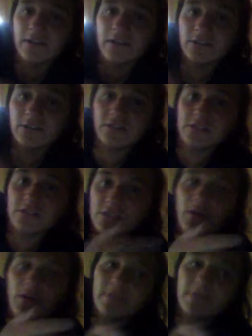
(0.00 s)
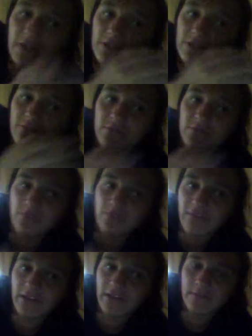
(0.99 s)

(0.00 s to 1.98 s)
just swept under sort of like